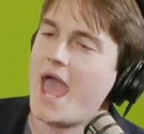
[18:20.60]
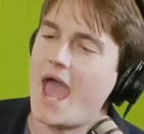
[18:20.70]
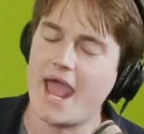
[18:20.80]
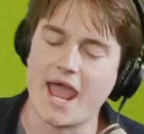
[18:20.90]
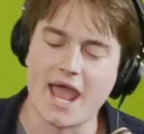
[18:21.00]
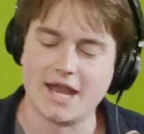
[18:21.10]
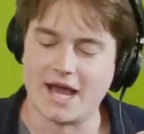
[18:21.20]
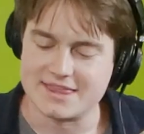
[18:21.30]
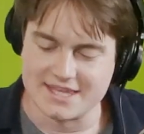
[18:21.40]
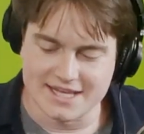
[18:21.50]
And
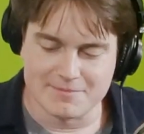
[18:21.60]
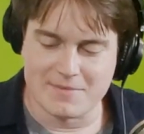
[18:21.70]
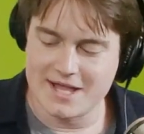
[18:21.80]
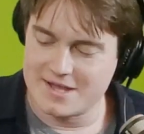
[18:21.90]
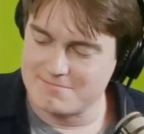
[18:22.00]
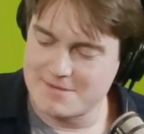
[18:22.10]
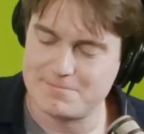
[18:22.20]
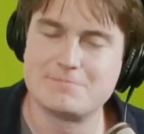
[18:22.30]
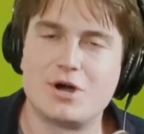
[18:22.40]
I think my big